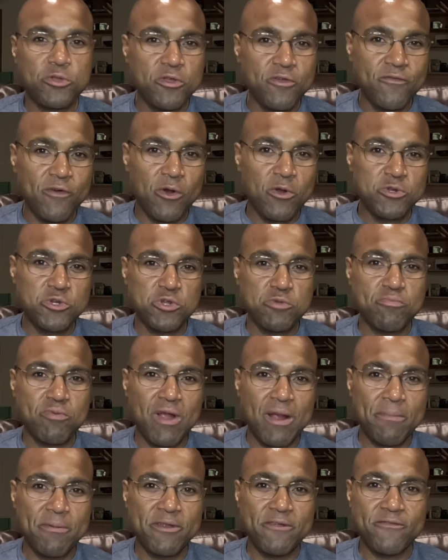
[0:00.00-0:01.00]
You've owned your
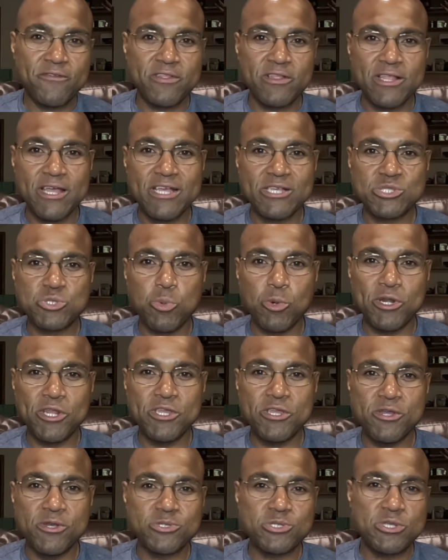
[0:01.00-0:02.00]
property for the last 20
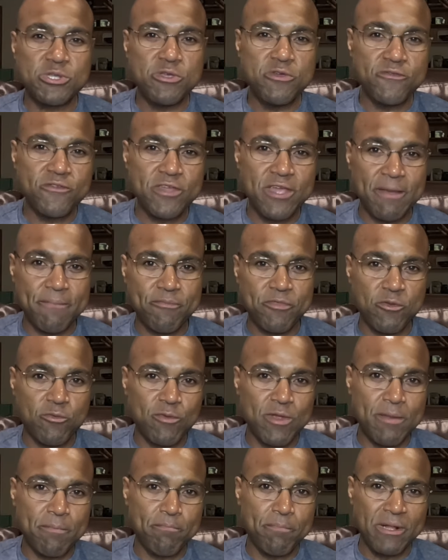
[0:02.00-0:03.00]
years and you've kept the
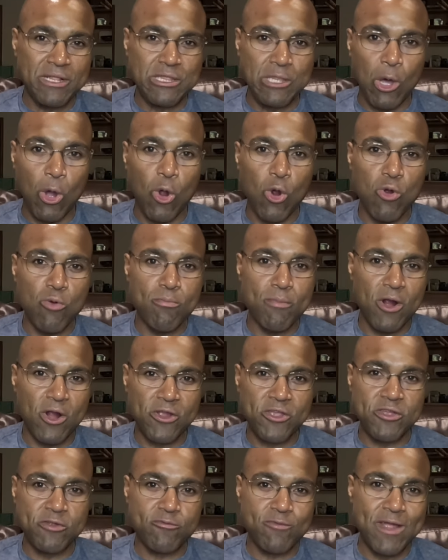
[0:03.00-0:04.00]
rent below
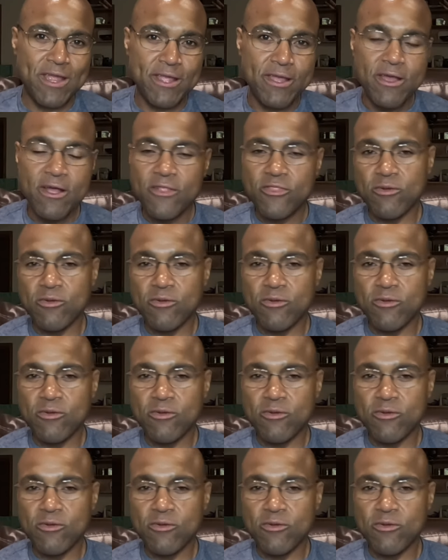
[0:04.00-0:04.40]
market rate.